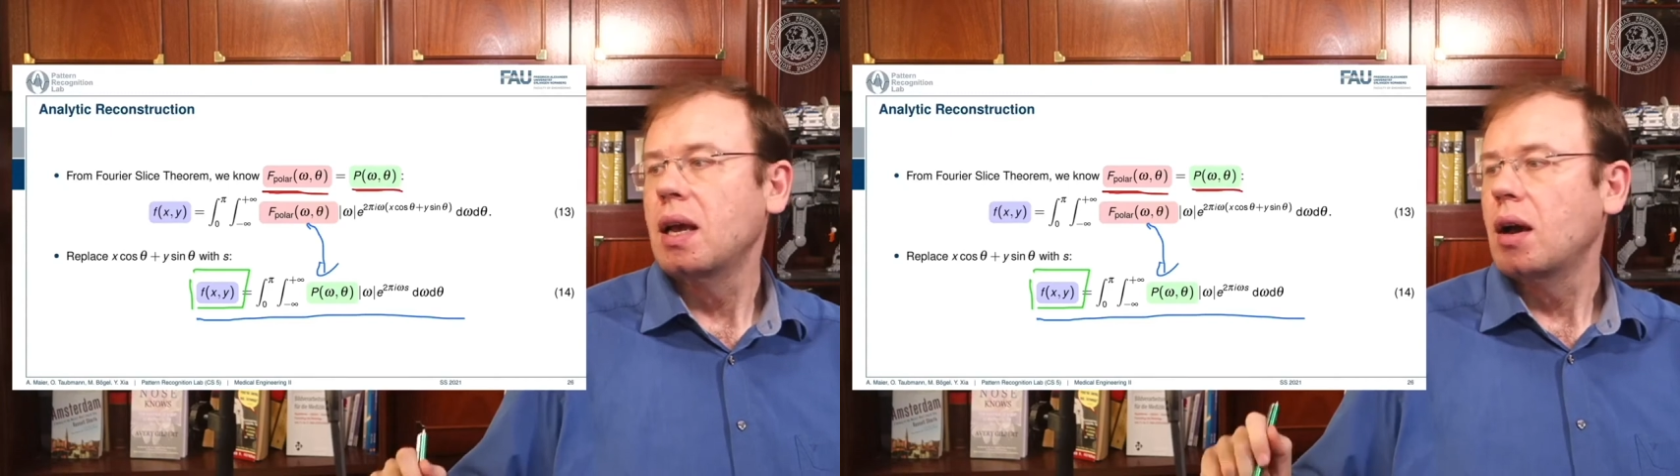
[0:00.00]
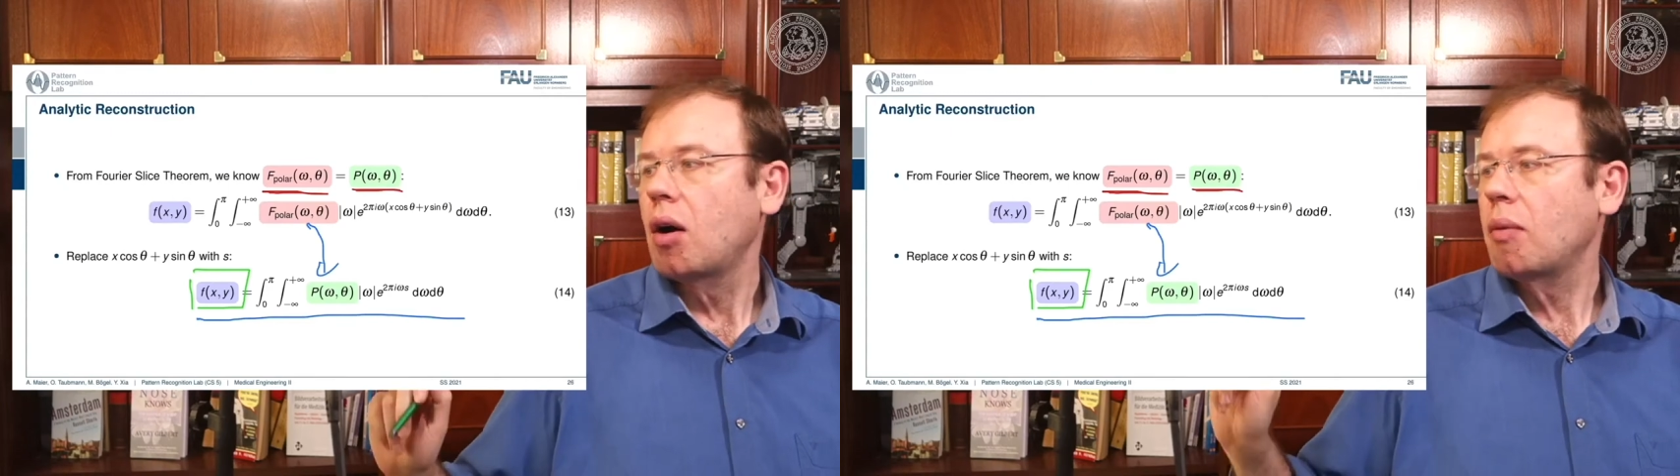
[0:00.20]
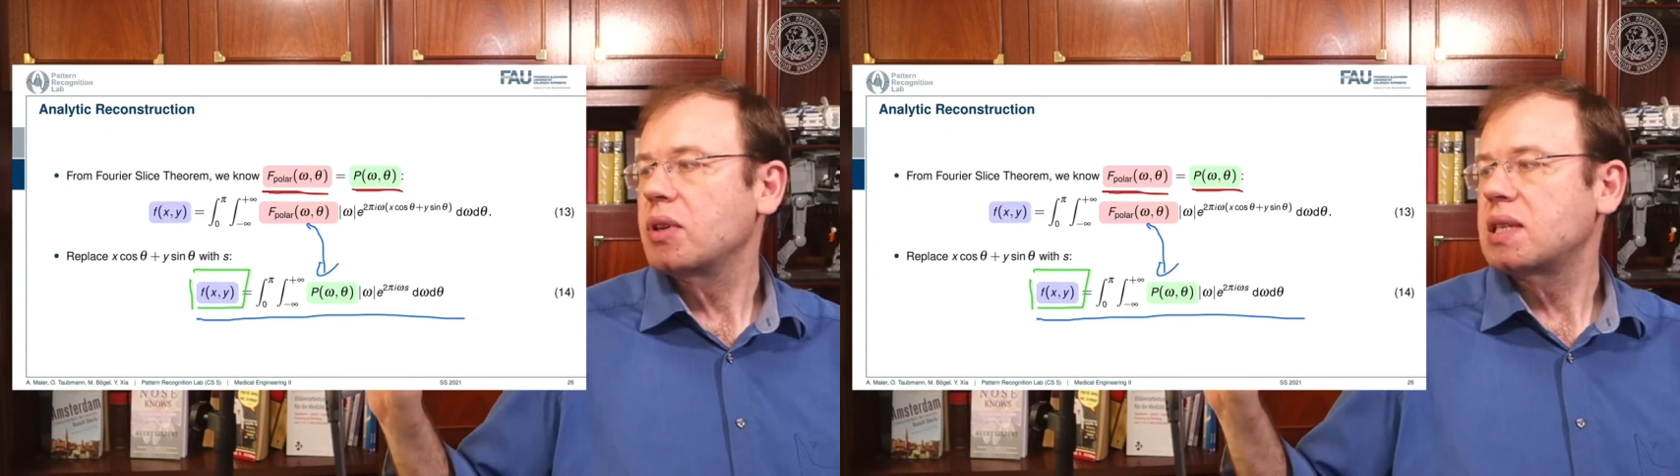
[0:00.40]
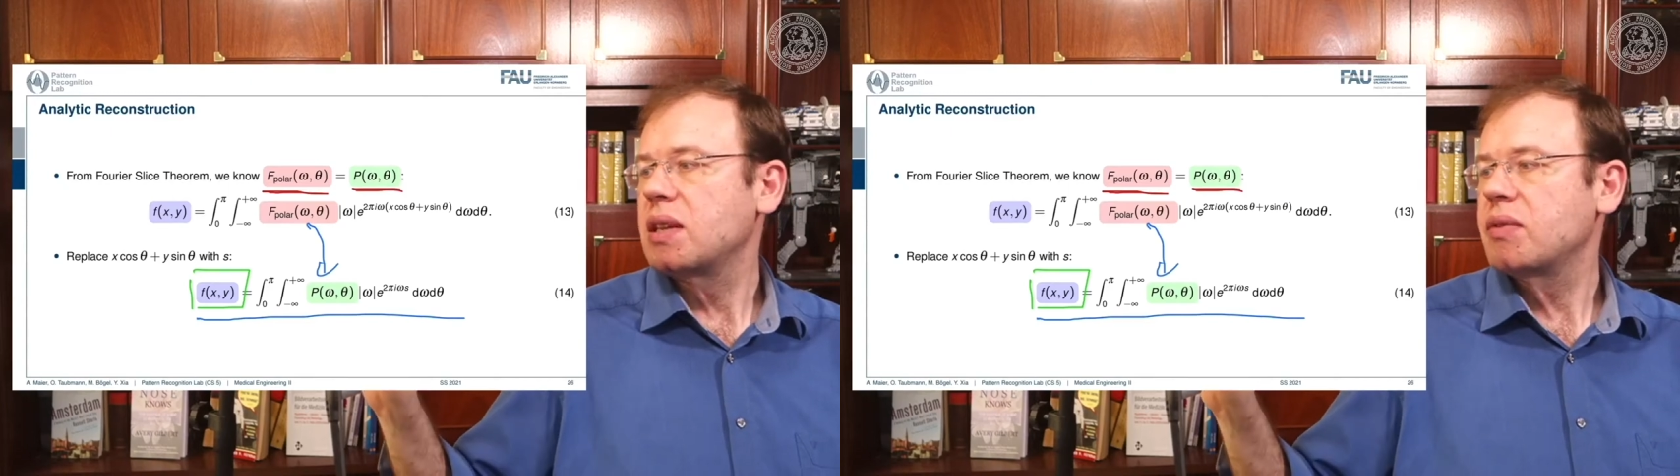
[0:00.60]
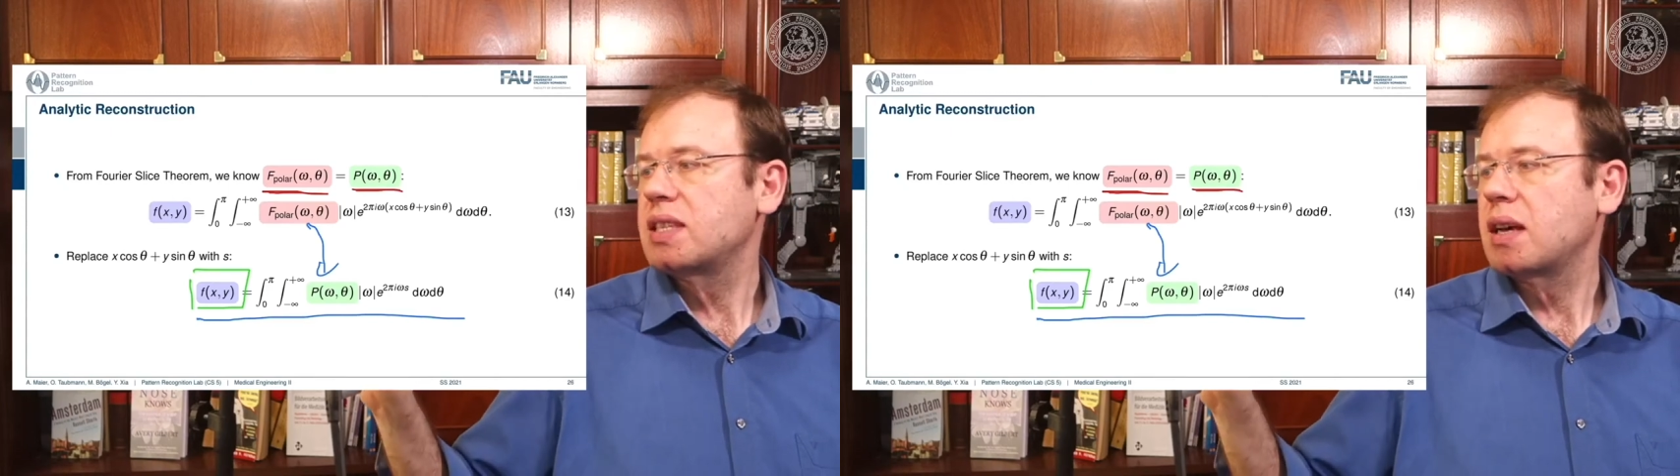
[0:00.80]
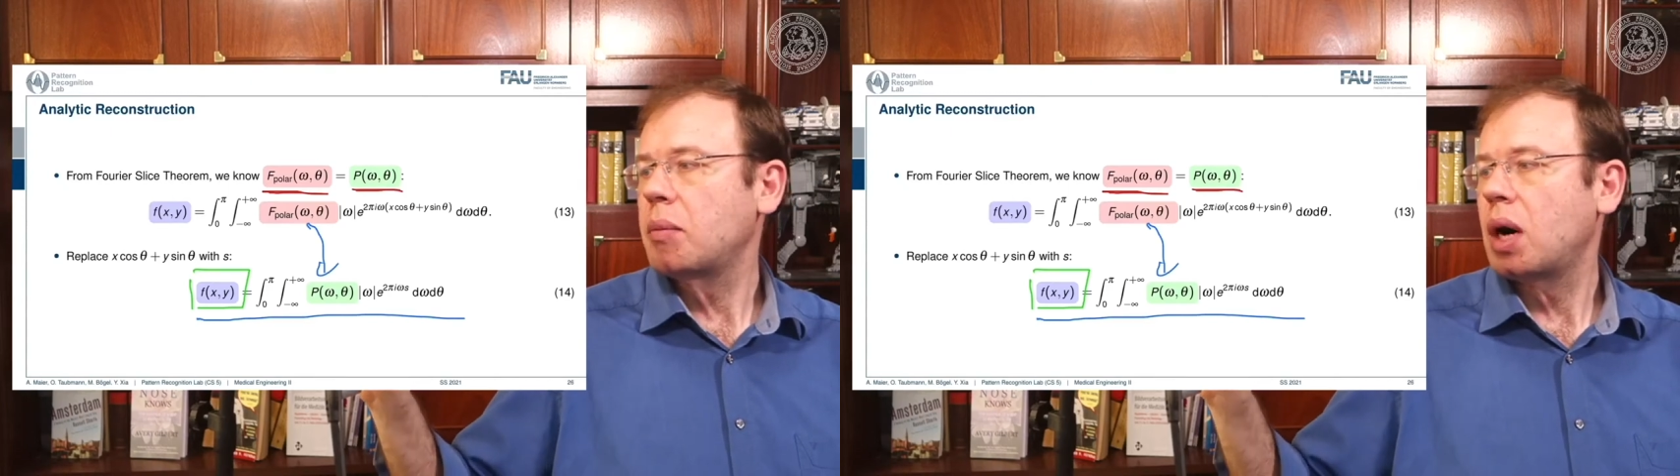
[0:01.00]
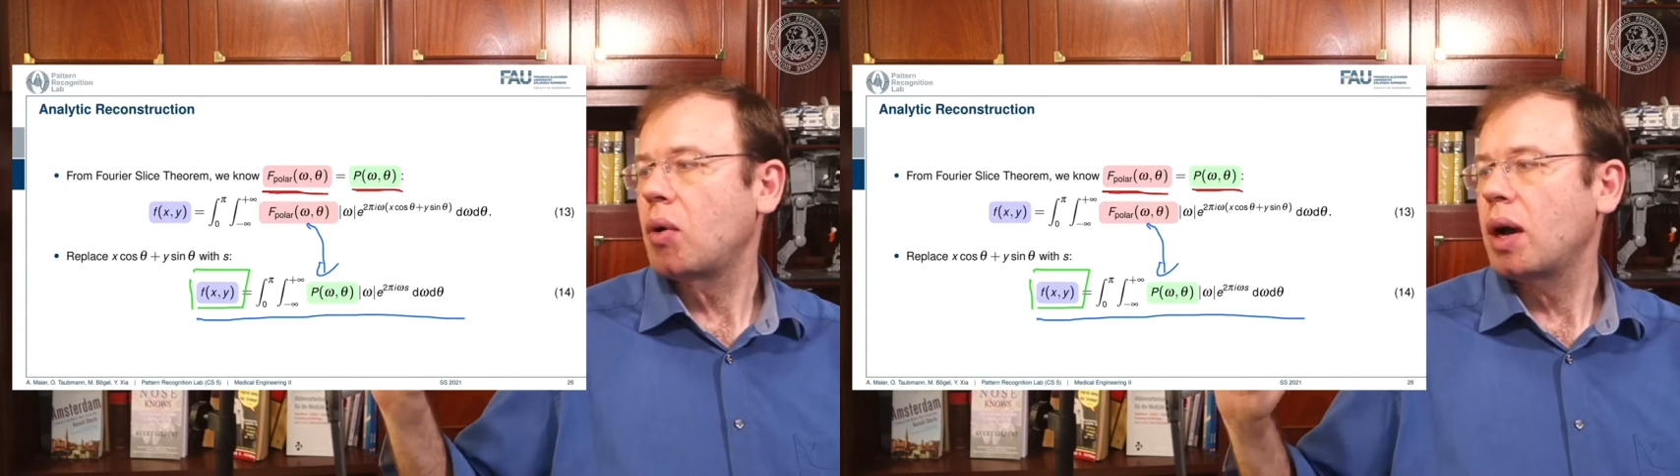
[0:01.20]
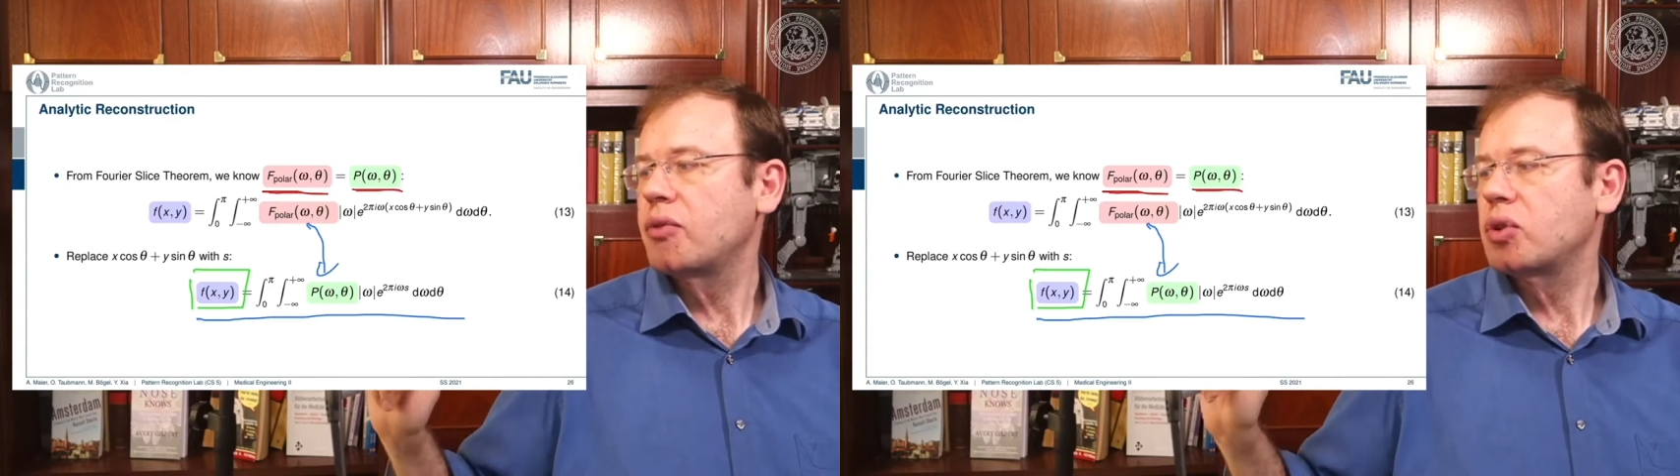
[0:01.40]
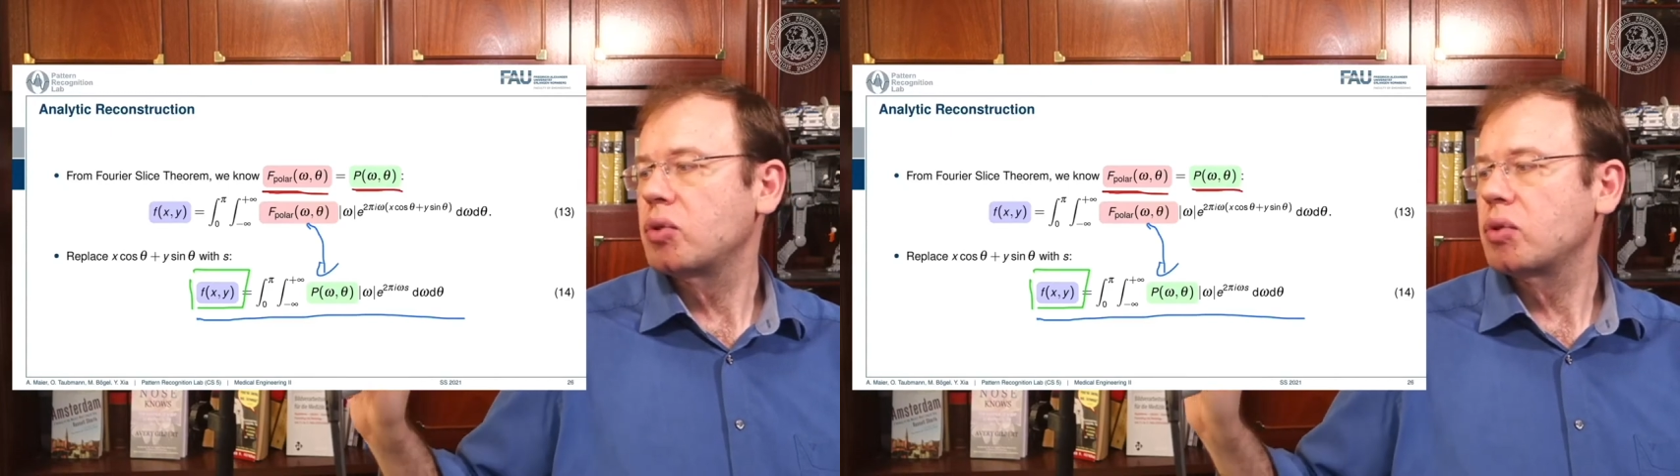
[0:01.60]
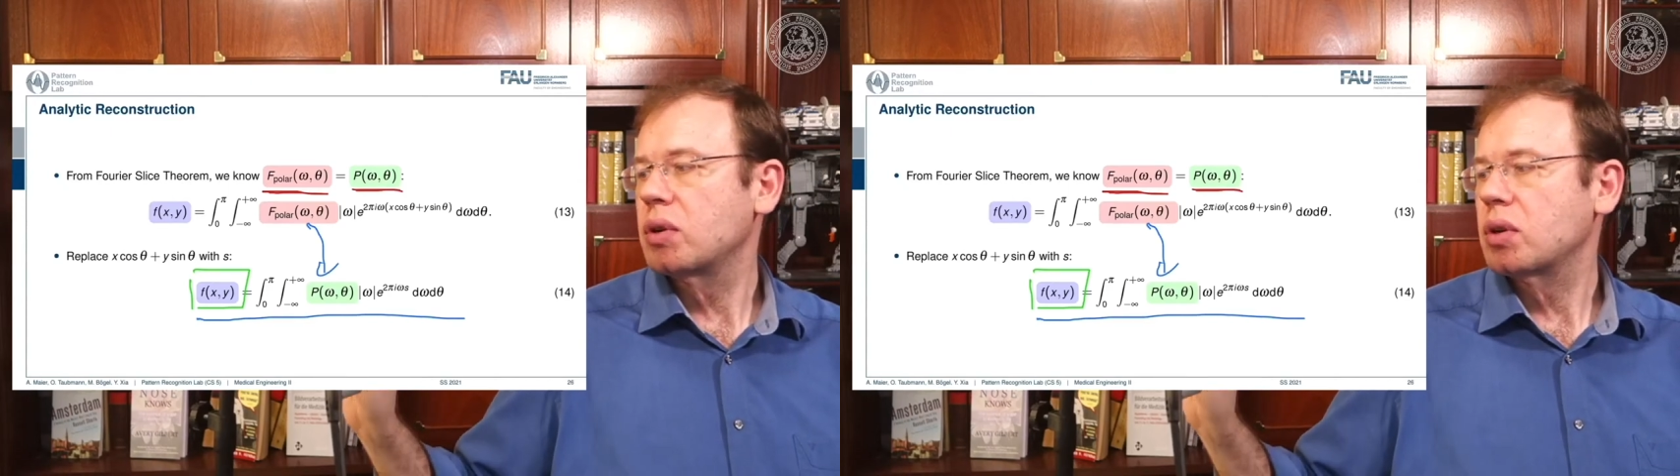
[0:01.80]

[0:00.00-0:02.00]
Obviously, we somehow have to